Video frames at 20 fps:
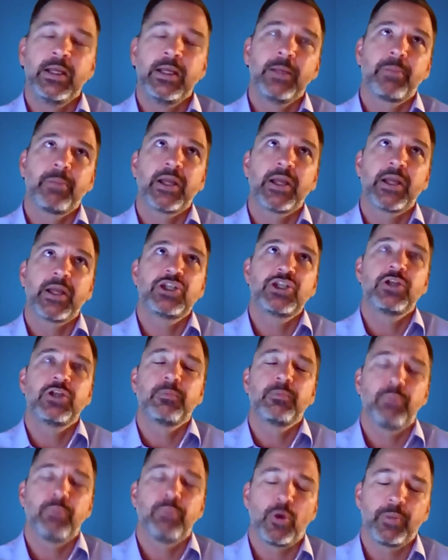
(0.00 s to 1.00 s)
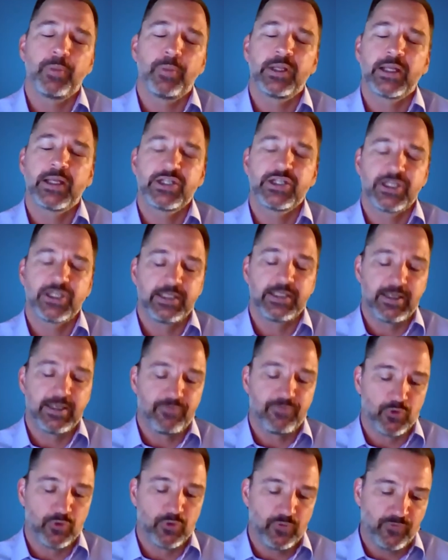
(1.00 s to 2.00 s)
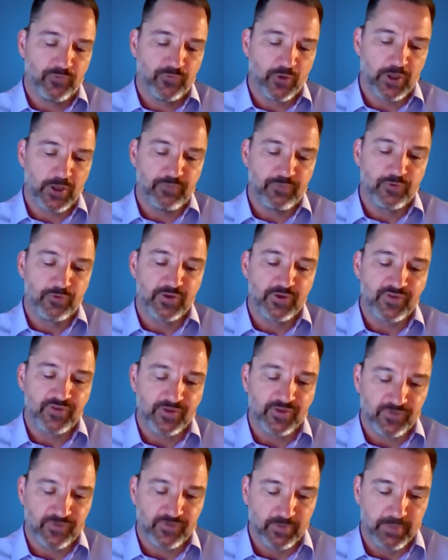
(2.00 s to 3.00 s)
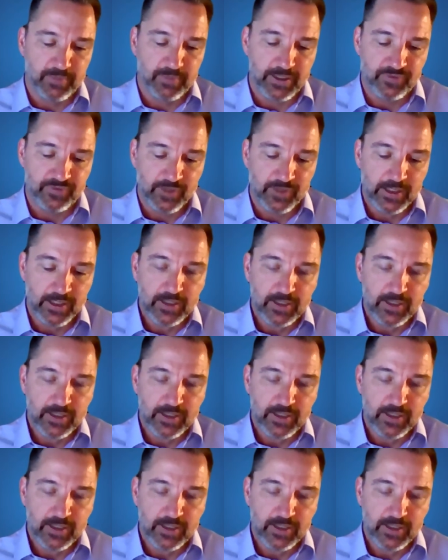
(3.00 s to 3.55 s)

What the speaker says: patient population level for a system is